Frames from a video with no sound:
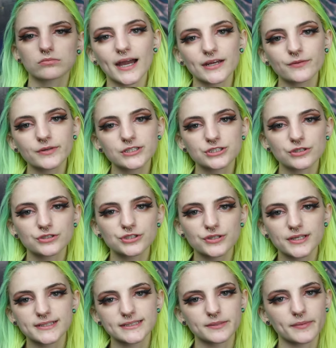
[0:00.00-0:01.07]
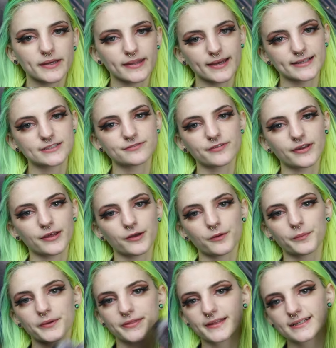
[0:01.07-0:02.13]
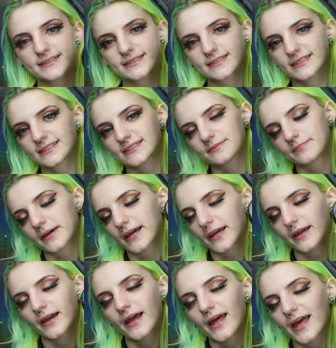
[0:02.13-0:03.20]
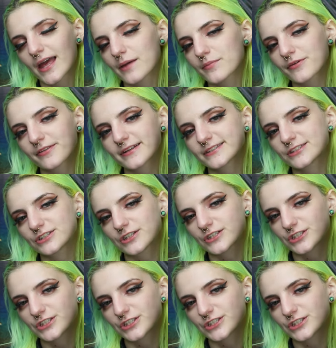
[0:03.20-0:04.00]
I know I showed you this in my last video, but this is my amethyst